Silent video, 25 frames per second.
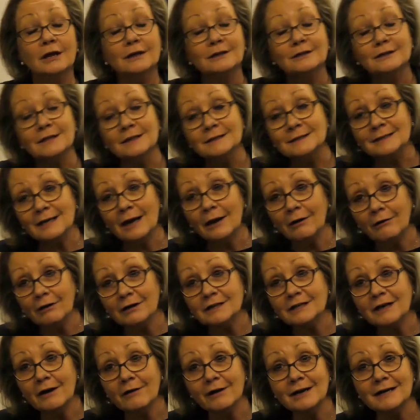The
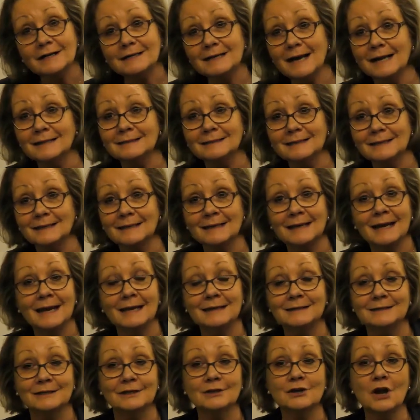secretary doesn't
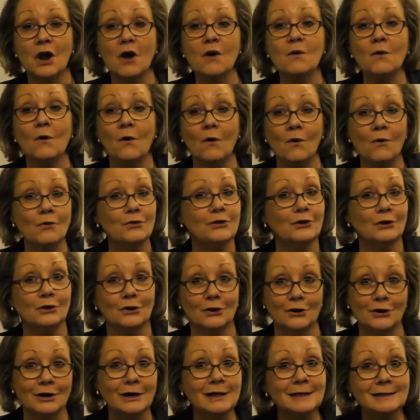need to know all the
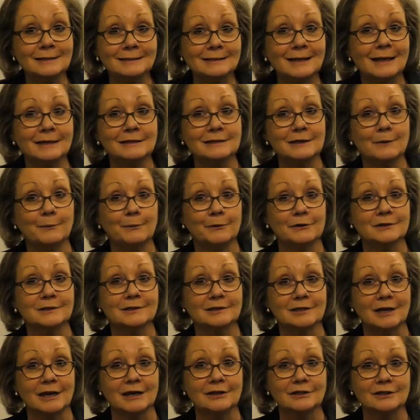Learning Centre
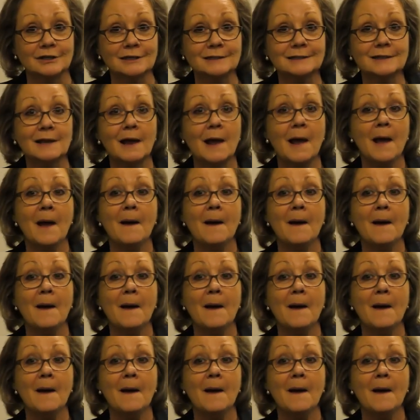procedures,